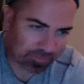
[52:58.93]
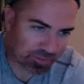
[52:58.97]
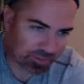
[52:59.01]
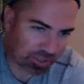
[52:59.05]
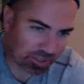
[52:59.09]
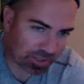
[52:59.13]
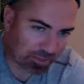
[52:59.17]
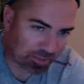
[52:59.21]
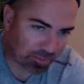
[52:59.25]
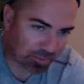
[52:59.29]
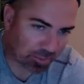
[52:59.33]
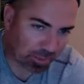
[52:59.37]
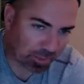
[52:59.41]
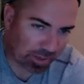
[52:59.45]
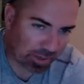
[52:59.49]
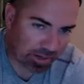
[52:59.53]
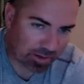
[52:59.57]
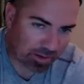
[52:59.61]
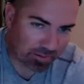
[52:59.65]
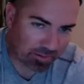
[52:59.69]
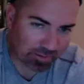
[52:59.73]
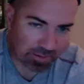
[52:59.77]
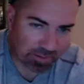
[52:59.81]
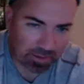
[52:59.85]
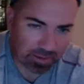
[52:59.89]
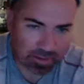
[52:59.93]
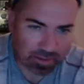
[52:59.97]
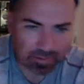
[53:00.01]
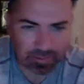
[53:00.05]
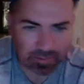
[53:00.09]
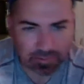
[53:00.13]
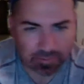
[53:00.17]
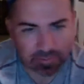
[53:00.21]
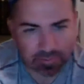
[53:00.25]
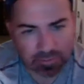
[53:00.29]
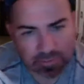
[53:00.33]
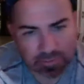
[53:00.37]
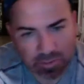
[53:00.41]
Brown,
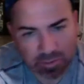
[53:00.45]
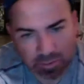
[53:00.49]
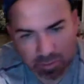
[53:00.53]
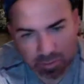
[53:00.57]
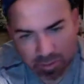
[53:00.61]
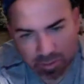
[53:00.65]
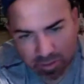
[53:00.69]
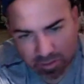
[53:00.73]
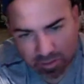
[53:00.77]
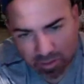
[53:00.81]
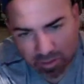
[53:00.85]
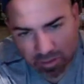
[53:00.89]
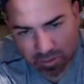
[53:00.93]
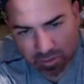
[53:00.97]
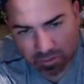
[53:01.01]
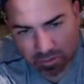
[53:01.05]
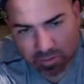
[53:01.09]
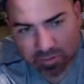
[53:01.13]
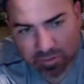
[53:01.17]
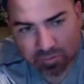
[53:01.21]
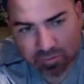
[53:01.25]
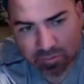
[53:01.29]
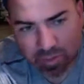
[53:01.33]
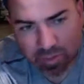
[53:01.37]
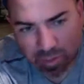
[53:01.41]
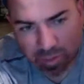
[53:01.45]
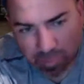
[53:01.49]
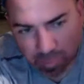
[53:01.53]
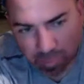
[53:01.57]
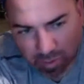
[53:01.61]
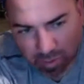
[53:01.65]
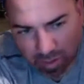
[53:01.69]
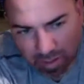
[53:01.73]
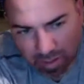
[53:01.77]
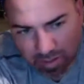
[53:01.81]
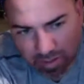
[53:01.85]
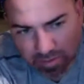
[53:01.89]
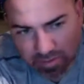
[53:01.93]
$5,300, fair
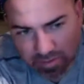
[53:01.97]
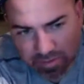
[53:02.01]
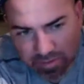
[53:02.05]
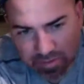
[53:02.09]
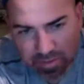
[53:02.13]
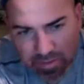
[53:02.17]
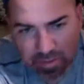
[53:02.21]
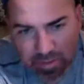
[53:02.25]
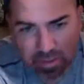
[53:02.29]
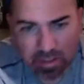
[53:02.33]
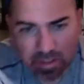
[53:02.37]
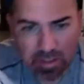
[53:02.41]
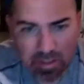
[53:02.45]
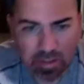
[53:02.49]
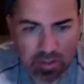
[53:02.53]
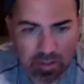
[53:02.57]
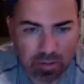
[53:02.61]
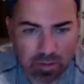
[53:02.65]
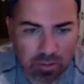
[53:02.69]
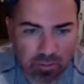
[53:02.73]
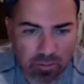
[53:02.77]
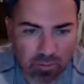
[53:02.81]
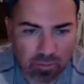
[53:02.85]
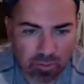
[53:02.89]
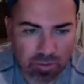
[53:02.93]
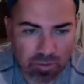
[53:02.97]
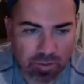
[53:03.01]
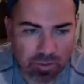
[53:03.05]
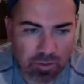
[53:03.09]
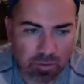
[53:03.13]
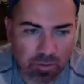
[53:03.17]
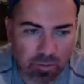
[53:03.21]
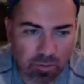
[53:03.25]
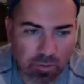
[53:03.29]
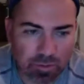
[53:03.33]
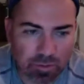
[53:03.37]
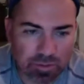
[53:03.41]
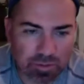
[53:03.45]
priced.
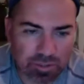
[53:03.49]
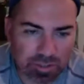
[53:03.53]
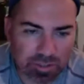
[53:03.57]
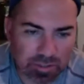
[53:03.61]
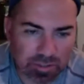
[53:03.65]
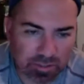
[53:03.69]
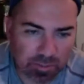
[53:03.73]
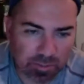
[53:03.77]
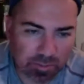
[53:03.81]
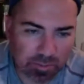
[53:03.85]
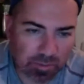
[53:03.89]
Rozier, a little